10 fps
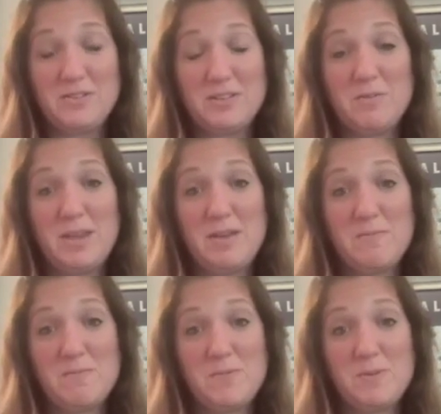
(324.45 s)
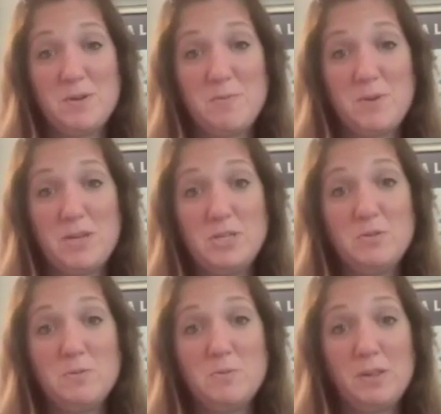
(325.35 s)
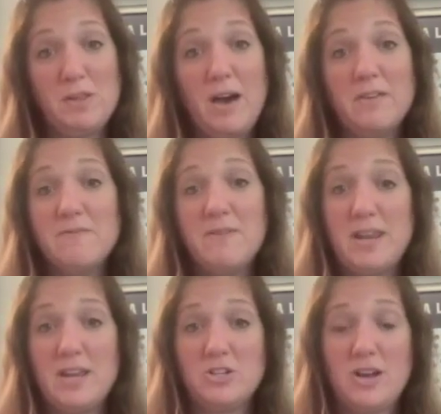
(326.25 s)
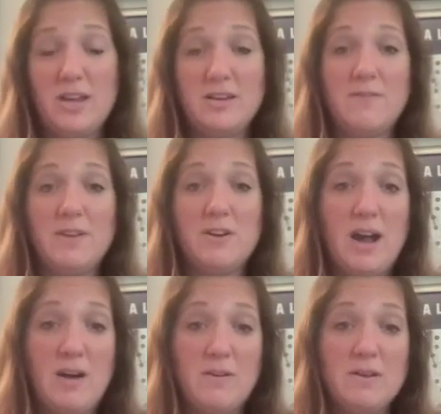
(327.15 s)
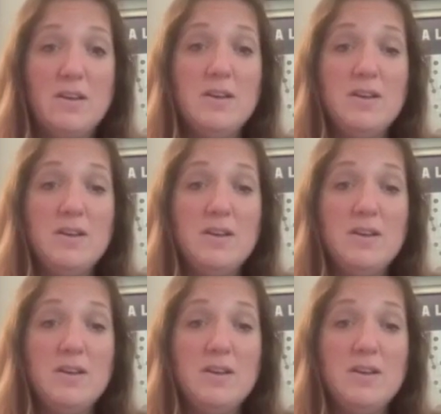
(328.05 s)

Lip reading: So we do a lot of vetting, trying to figure out,